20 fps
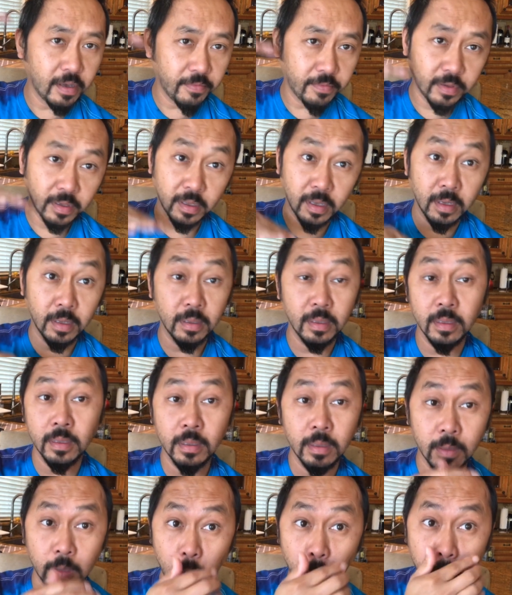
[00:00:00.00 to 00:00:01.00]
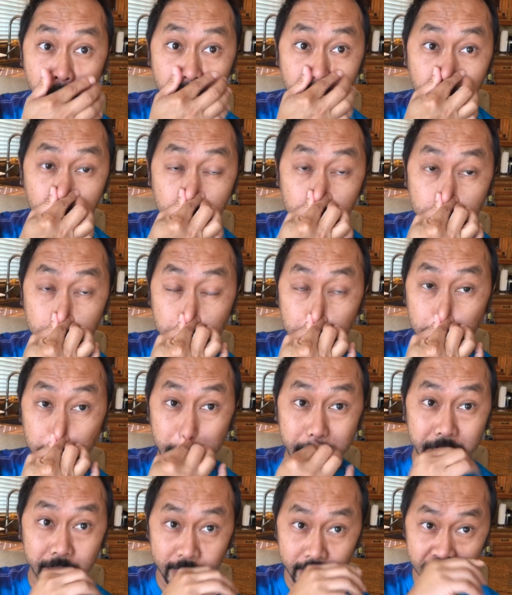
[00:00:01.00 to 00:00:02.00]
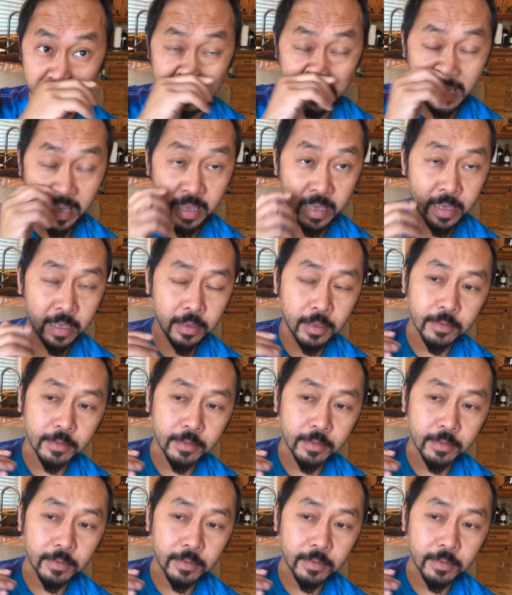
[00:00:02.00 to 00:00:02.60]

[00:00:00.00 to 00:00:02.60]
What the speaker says: to, like, nobody. And